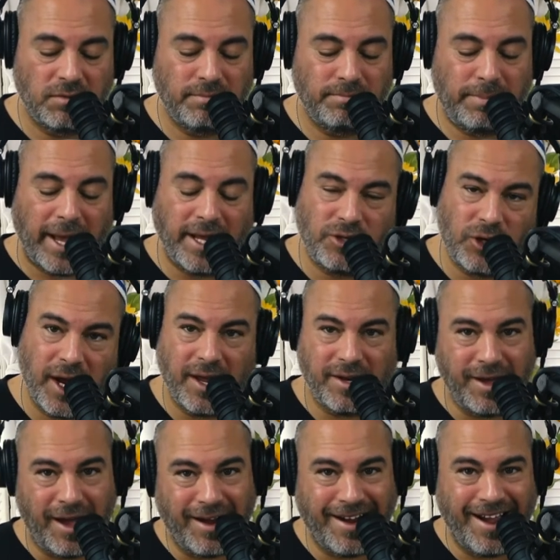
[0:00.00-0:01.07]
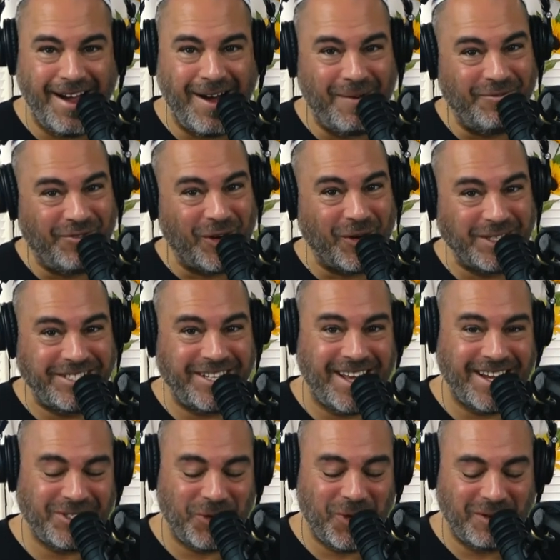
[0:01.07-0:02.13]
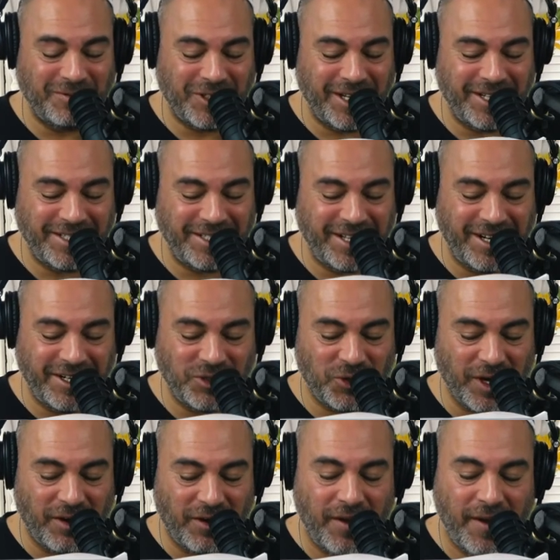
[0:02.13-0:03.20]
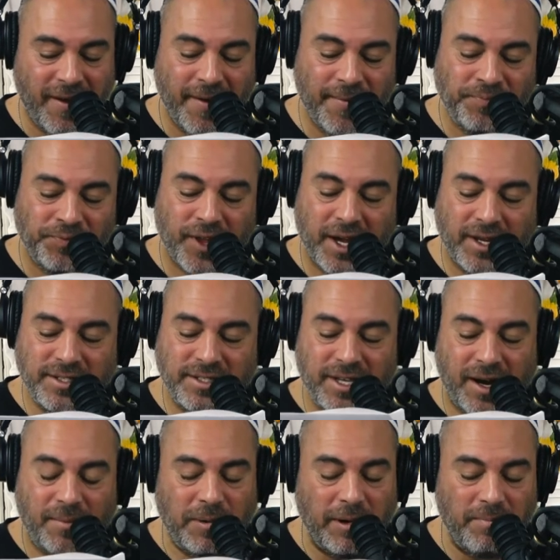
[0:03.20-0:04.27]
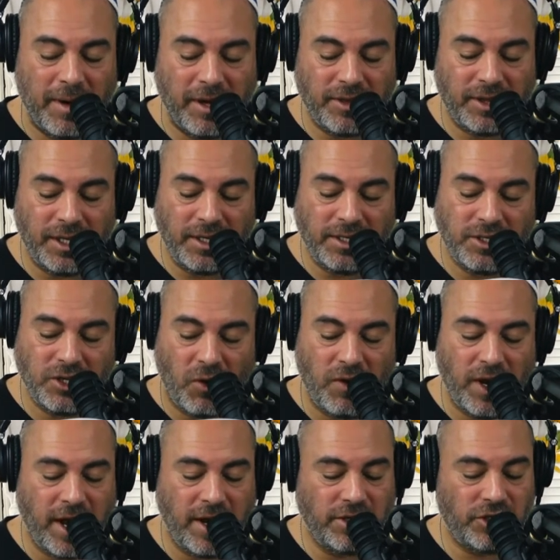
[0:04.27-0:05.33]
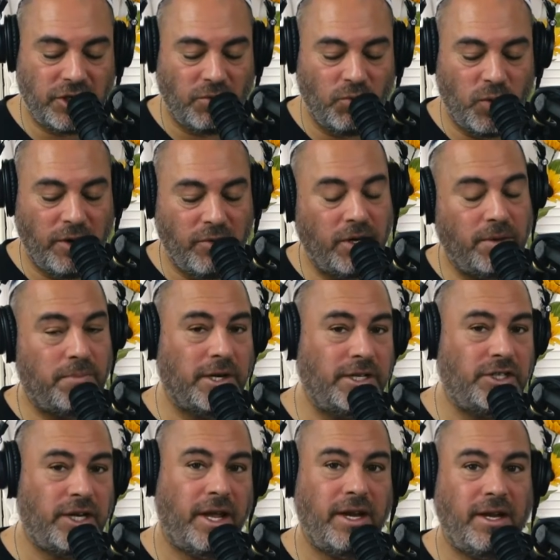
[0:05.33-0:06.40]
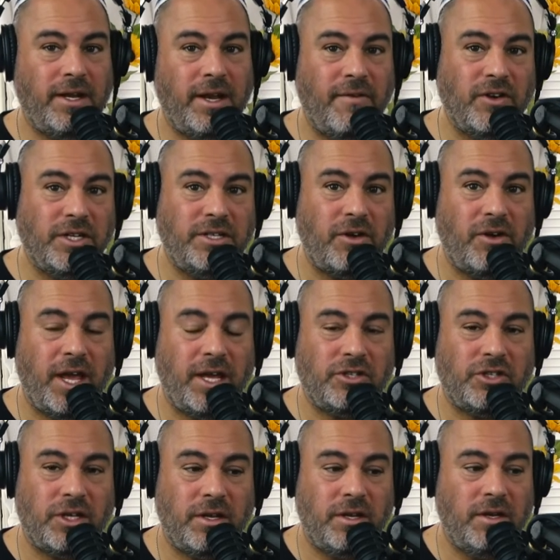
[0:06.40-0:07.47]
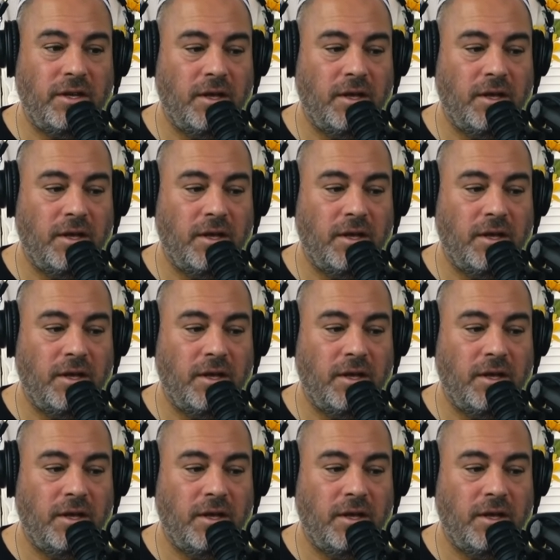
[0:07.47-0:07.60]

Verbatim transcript: patreon.com/12citiesinisrael, and set up a monthly donation. We would appreciate it, and every donation